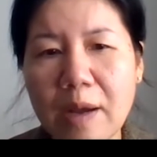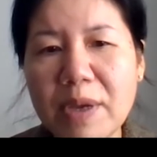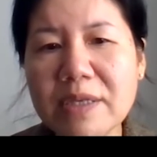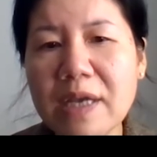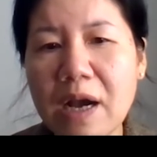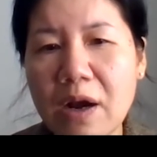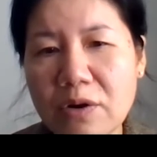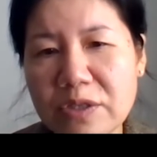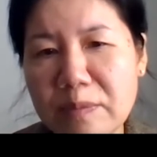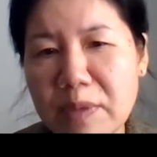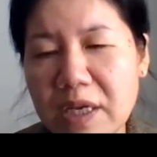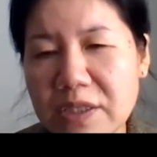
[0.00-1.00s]
based on our
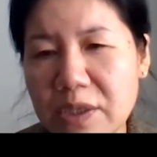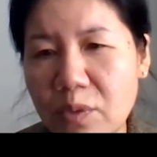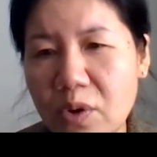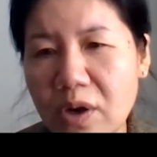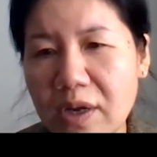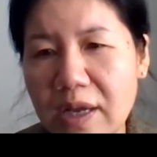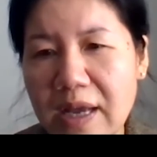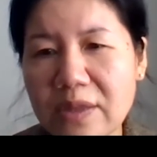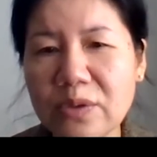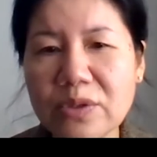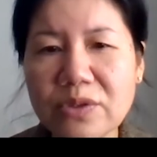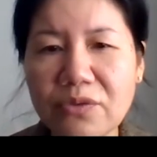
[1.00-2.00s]
simulation work
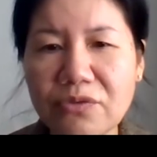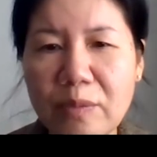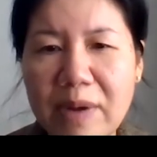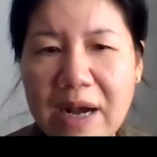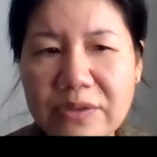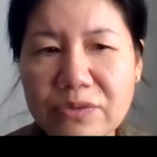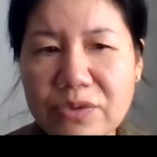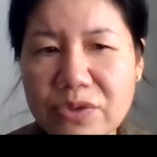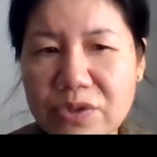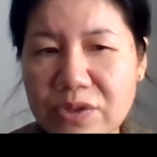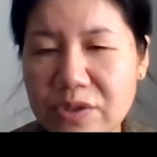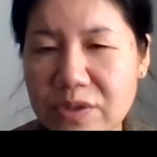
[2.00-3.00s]
and also from other
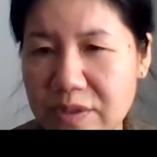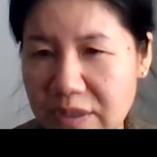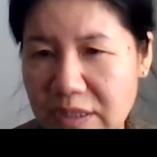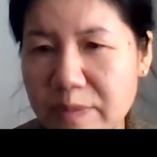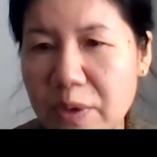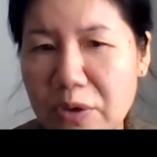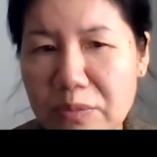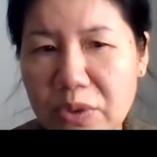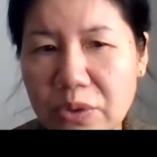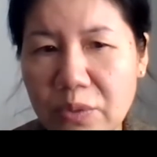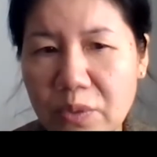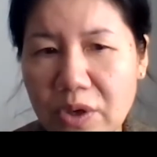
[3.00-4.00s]
researchers'
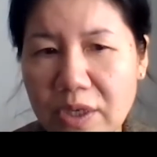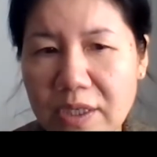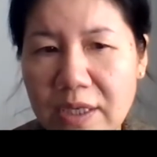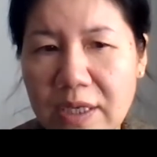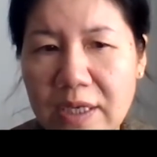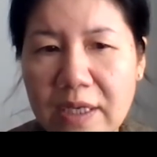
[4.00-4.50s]
experimental work.